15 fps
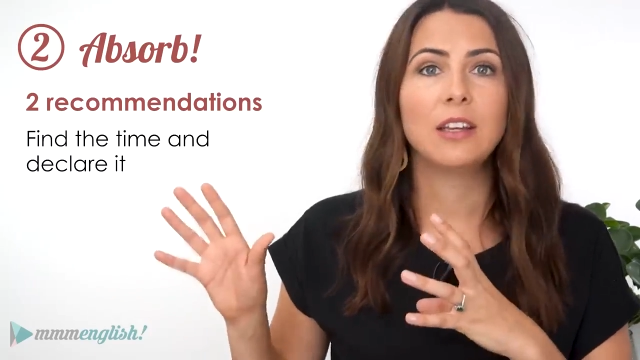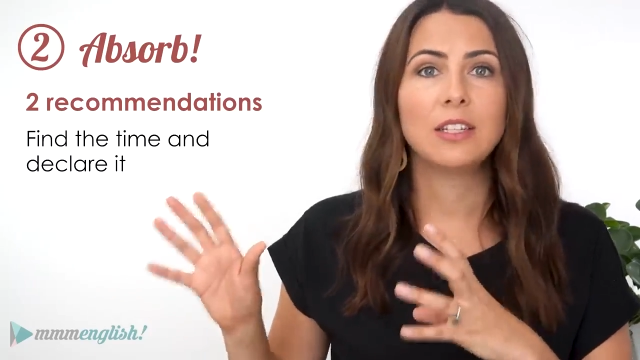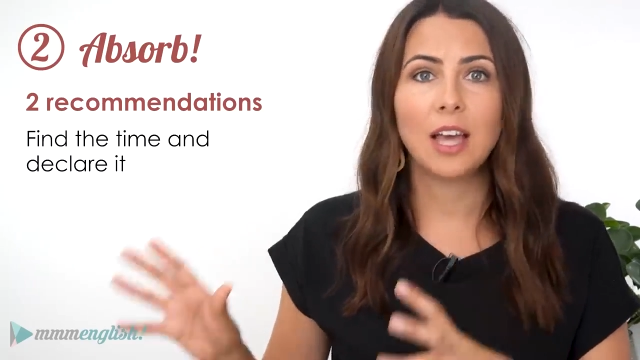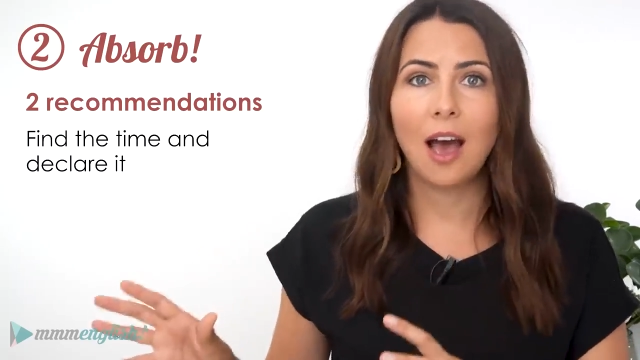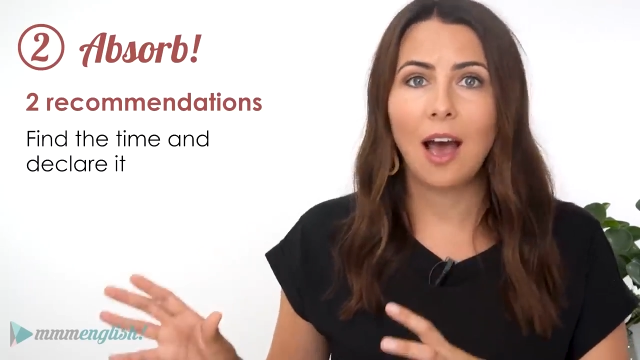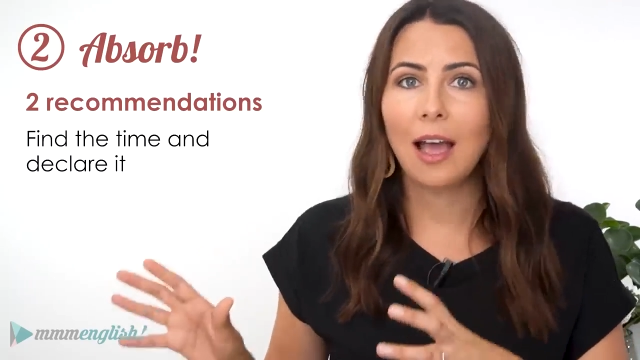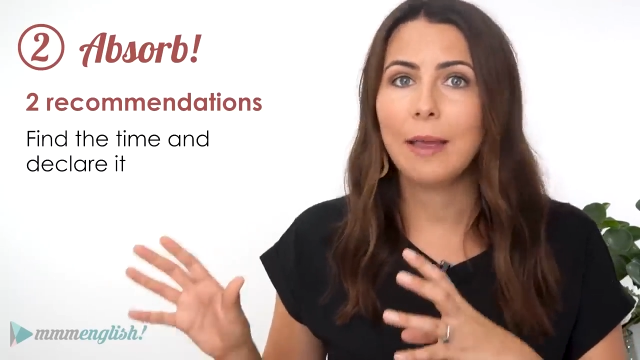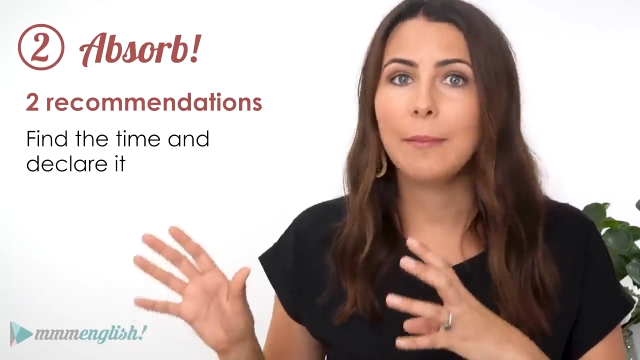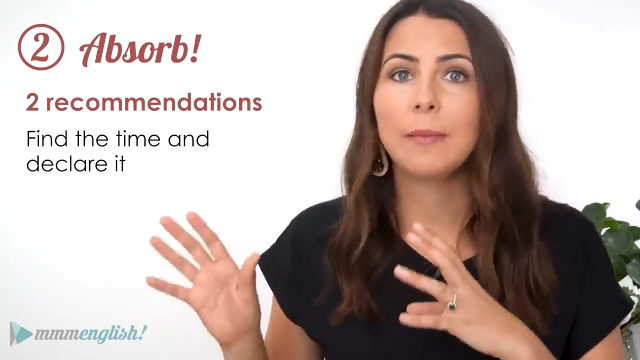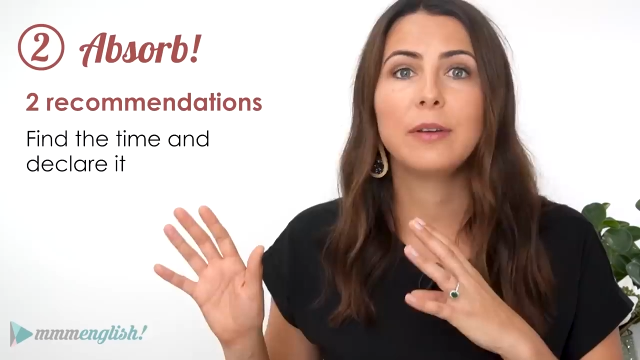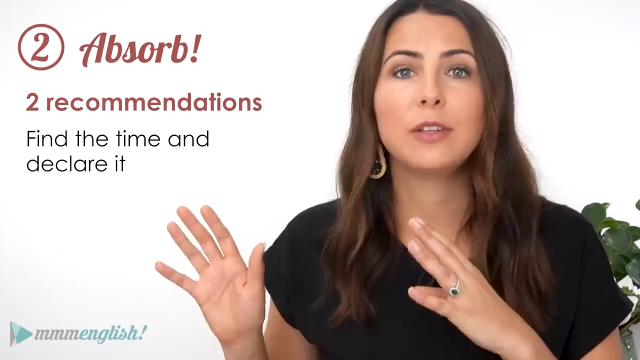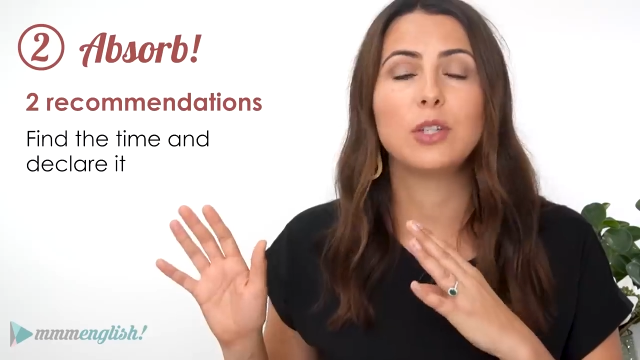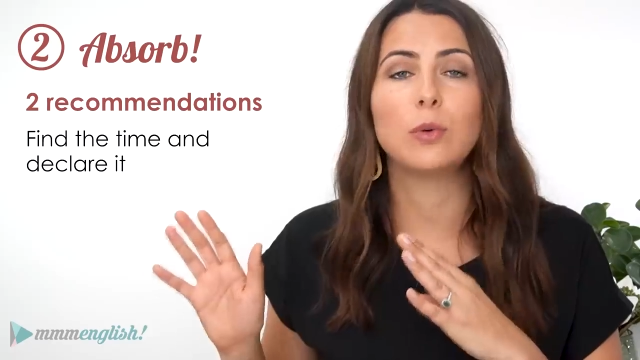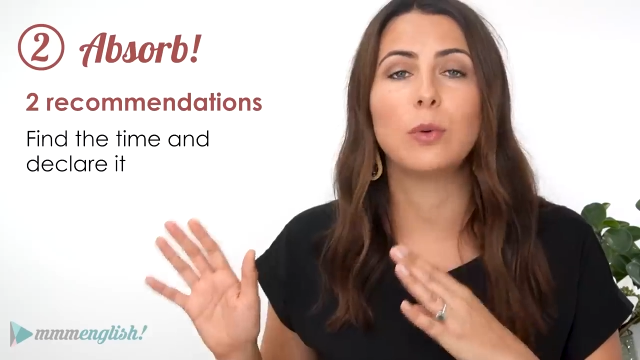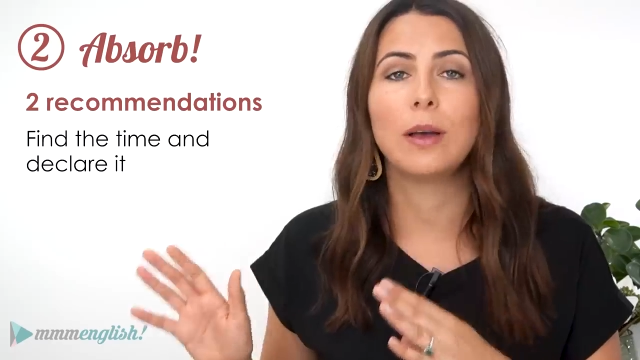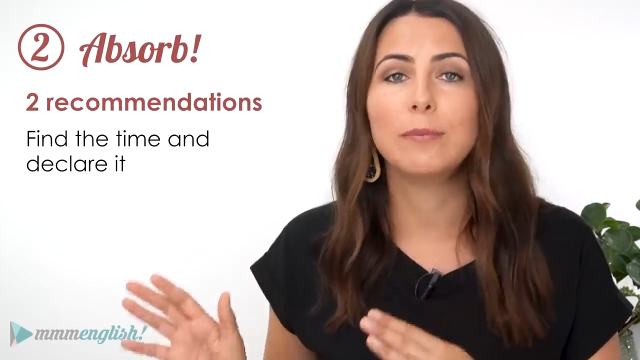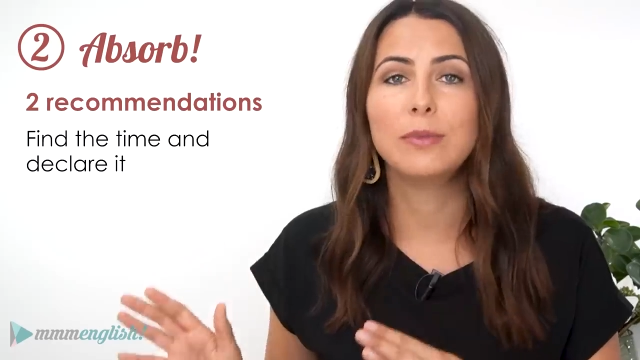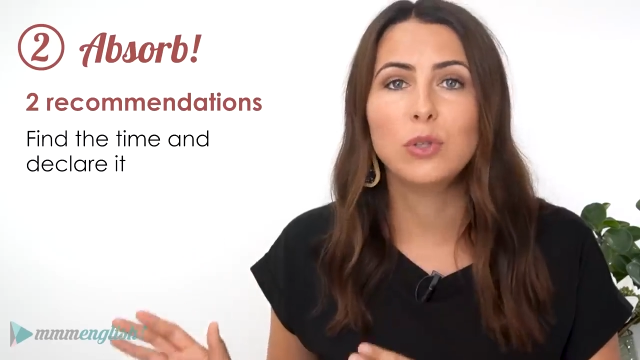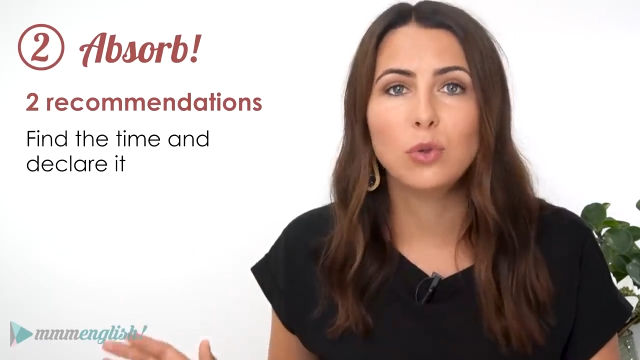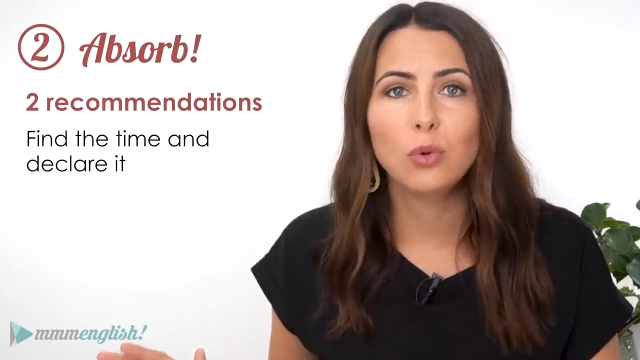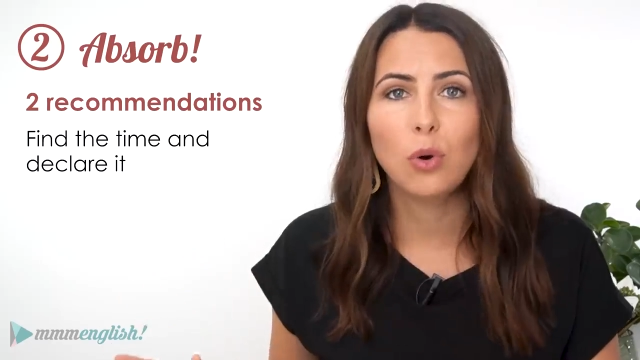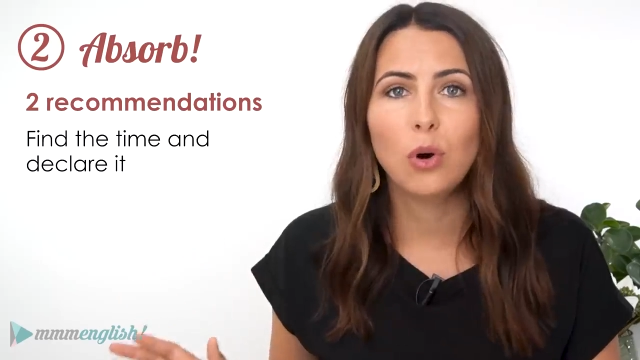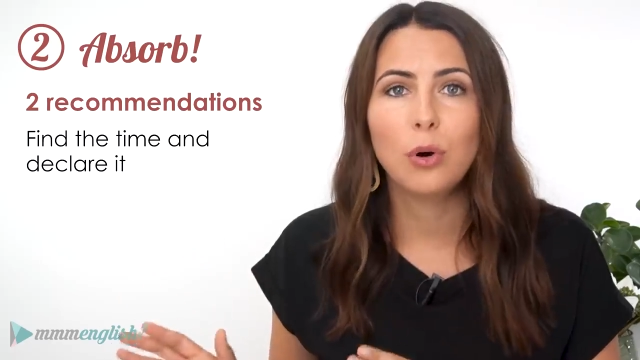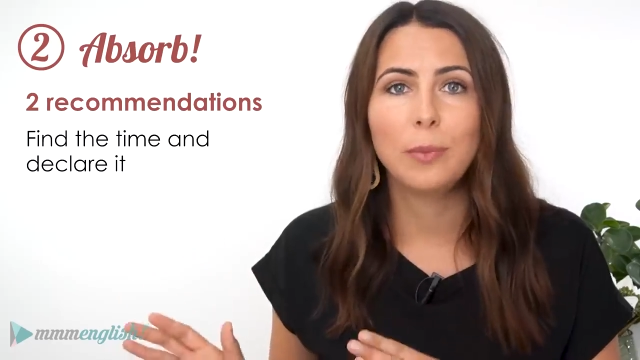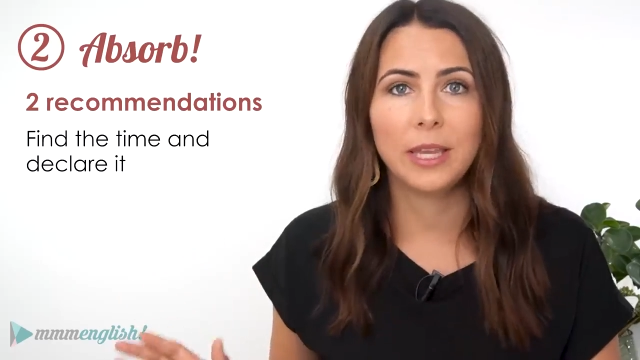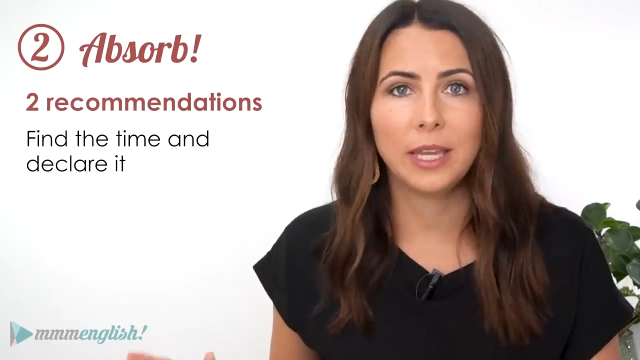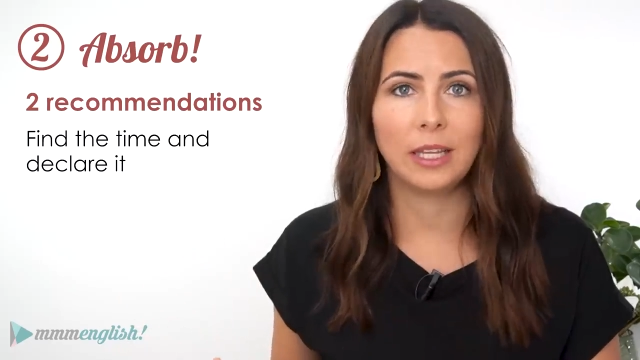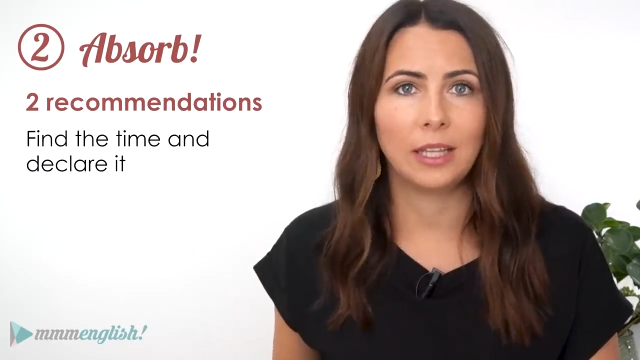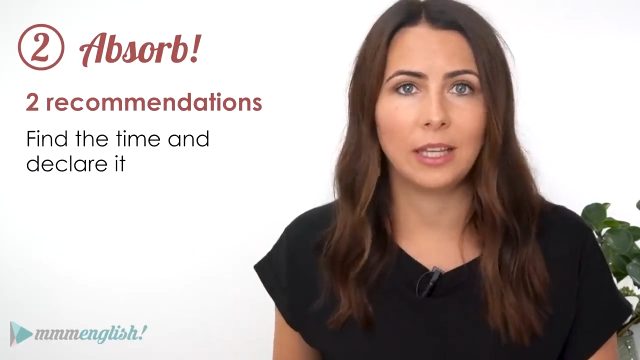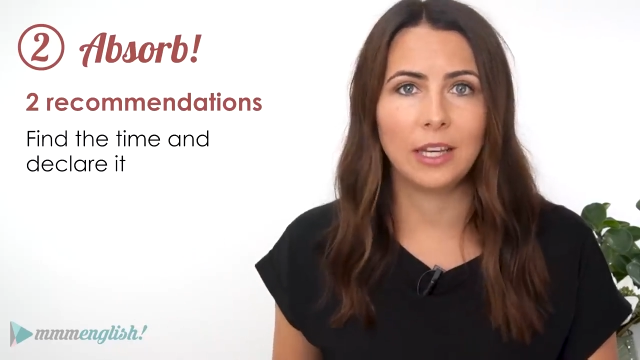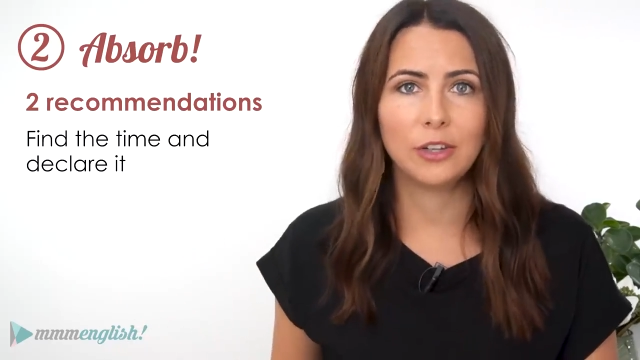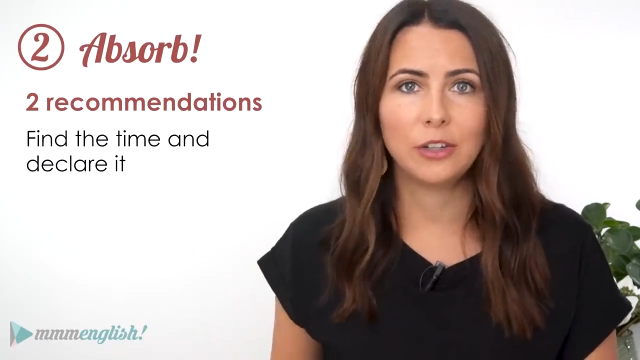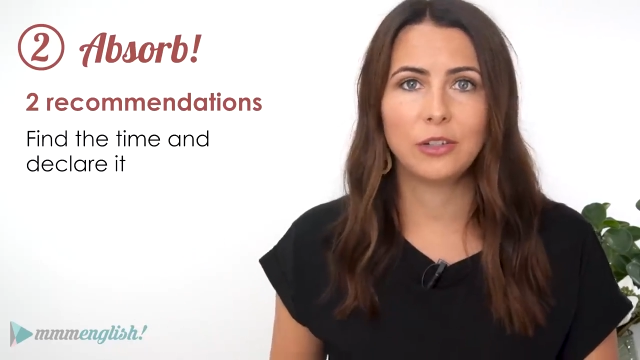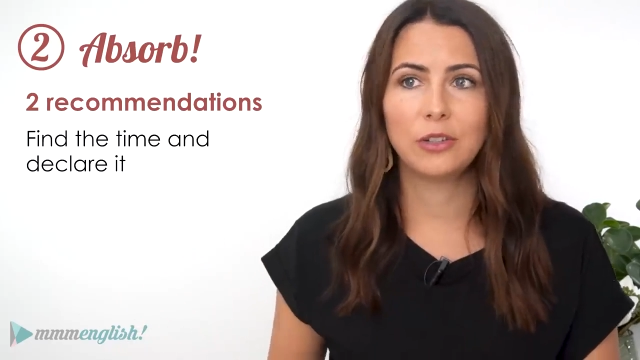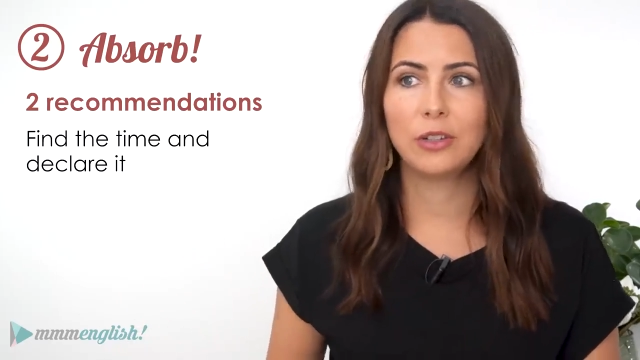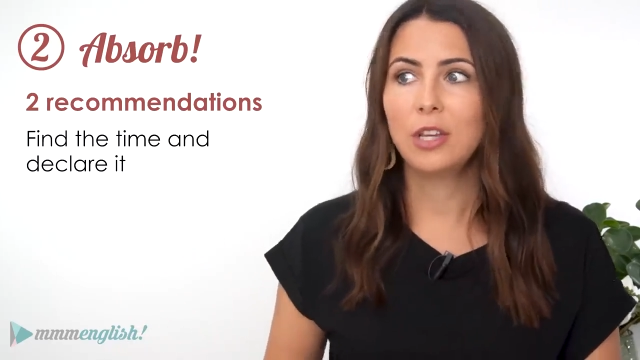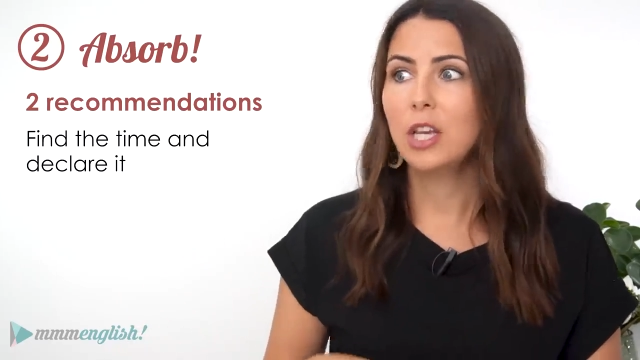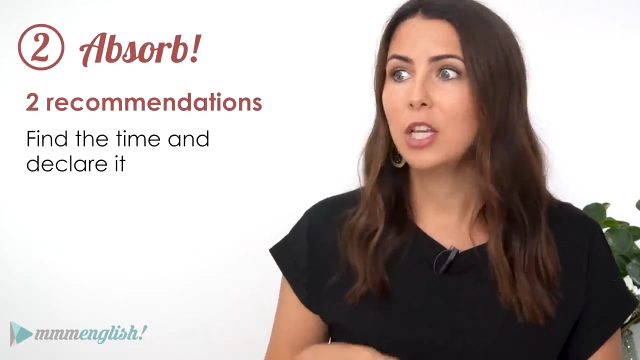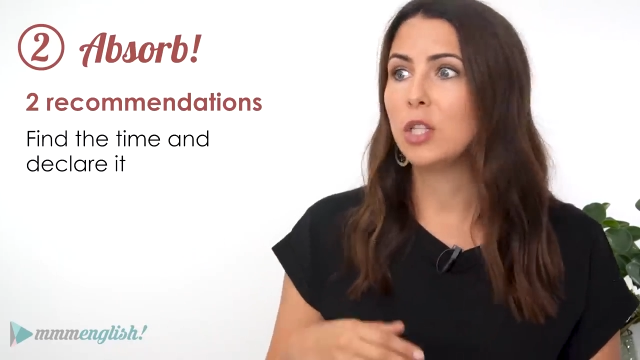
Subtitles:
time to absorb English.